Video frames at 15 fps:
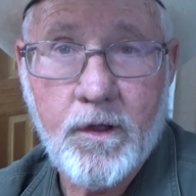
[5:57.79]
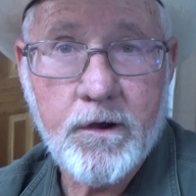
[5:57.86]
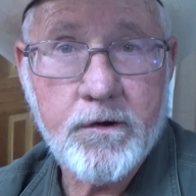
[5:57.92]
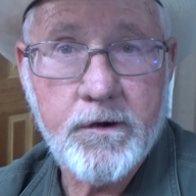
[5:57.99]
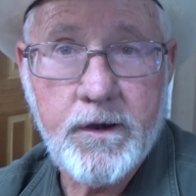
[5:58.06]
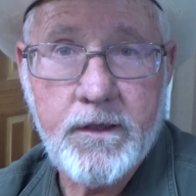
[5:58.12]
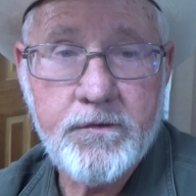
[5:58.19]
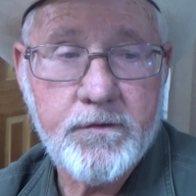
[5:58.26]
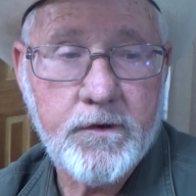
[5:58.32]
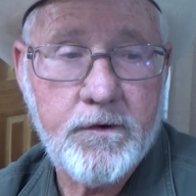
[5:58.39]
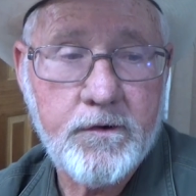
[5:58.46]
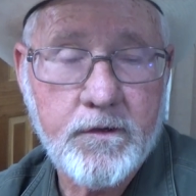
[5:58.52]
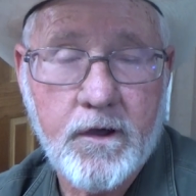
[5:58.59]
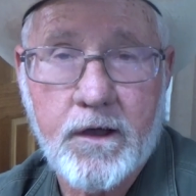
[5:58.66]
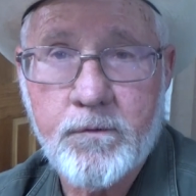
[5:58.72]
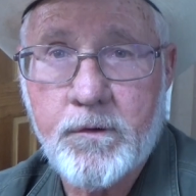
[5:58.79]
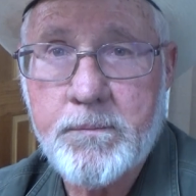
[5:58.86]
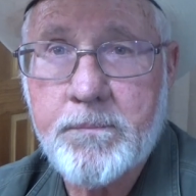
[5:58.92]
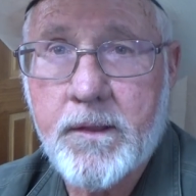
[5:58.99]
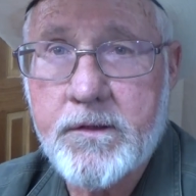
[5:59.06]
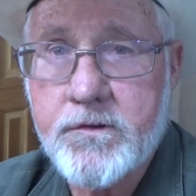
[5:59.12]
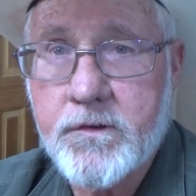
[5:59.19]
longer a nation under God, and we
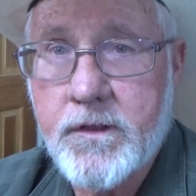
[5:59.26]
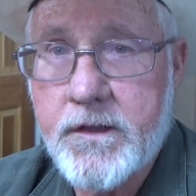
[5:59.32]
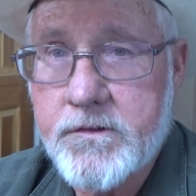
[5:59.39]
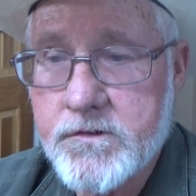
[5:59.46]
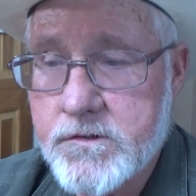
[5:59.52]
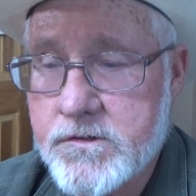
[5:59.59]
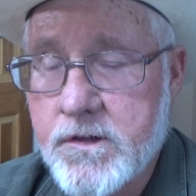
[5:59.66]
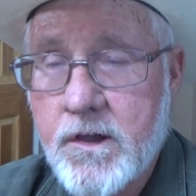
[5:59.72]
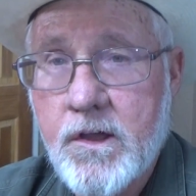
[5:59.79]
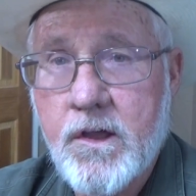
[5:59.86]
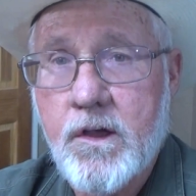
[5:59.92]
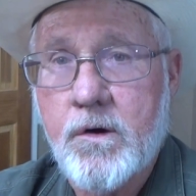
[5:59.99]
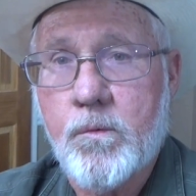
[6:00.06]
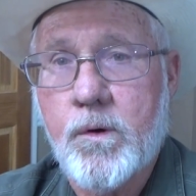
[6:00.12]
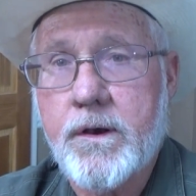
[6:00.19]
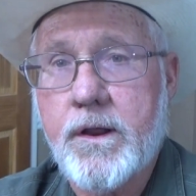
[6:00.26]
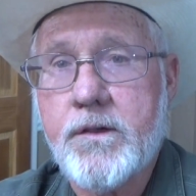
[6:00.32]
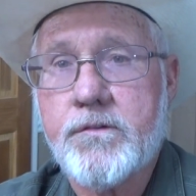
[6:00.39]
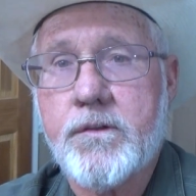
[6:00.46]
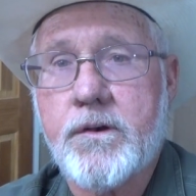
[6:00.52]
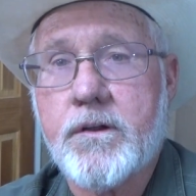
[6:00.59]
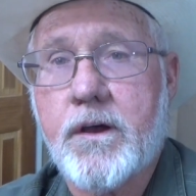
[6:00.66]
pledge allegiance, one
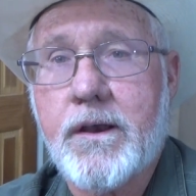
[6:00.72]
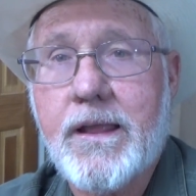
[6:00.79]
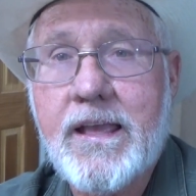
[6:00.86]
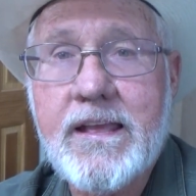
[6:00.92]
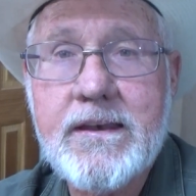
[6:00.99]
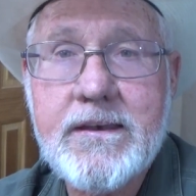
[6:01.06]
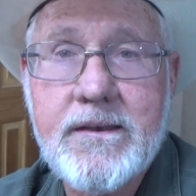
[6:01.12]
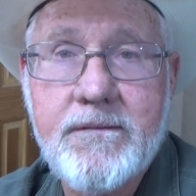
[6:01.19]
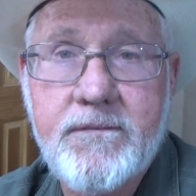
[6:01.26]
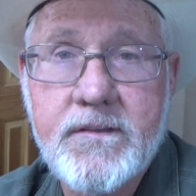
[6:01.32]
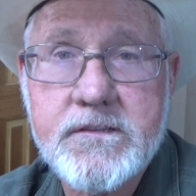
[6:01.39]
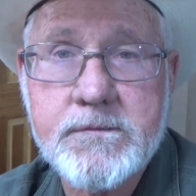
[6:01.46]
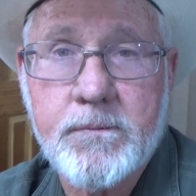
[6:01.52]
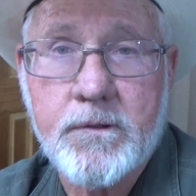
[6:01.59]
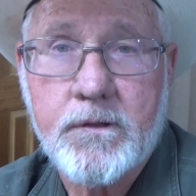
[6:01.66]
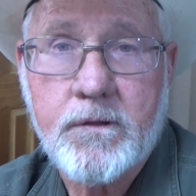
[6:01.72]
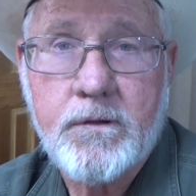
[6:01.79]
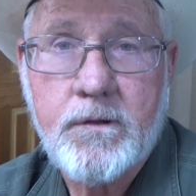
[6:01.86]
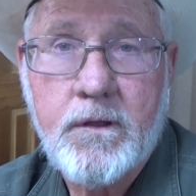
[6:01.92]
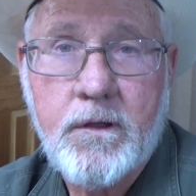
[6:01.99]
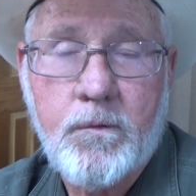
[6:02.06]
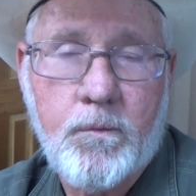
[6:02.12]
nation under God, indivisible,
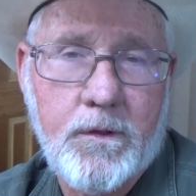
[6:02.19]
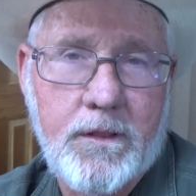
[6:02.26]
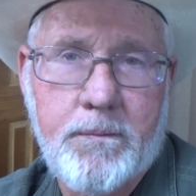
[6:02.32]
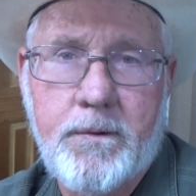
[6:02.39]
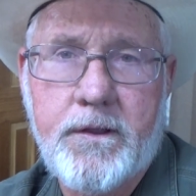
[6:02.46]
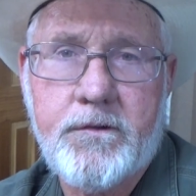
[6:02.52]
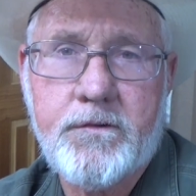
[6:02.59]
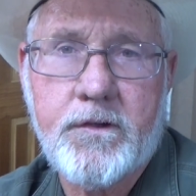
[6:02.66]
with liberty and